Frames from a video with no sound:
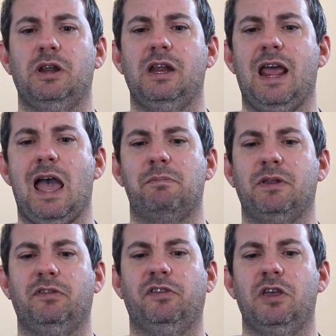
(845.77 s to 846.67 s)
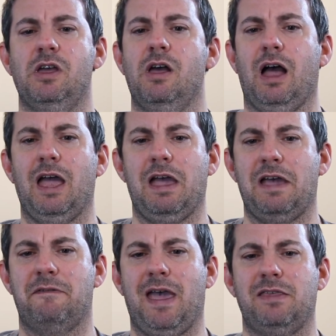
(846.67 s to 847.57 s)
It happens.
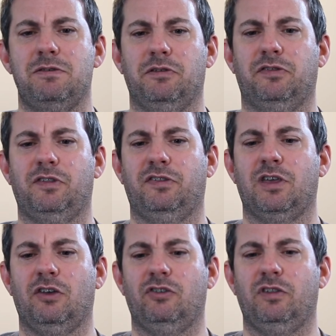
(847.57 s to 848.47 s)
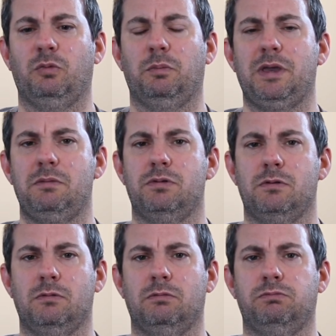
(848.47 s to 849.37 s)
I've had those discussions where
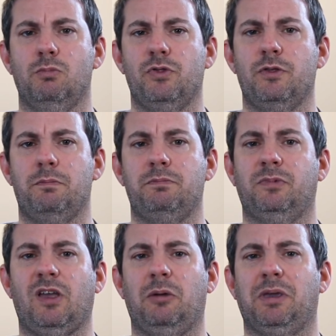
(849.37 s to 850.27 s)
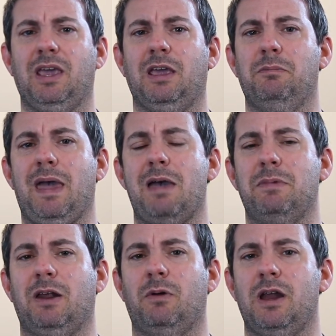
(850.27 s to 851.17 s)
people with the Tom King
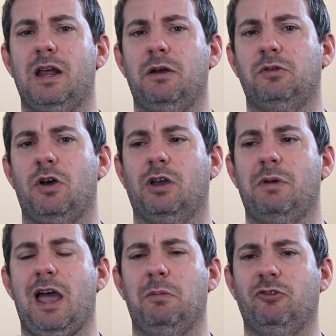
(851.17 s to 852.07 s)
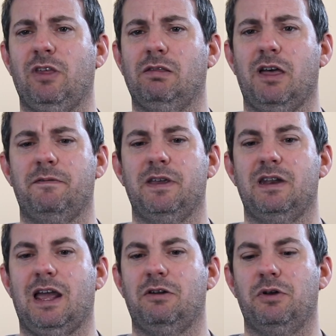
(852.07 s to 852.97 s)
Batman right now talk about how much they love it, and
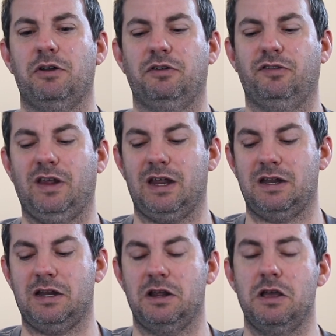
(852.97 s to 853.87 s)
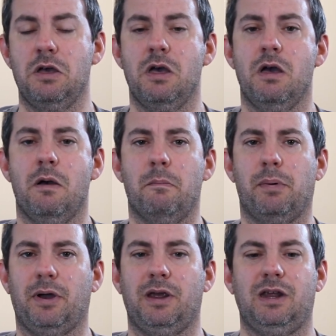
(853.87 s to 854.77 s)
I don't understand it.
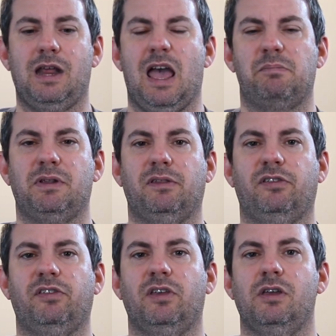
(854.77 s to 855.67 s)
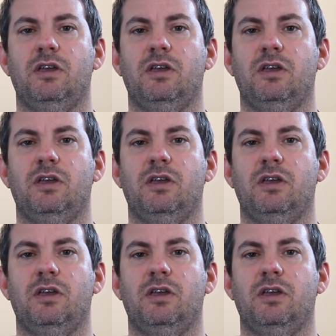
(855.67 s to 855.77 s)
But it happens.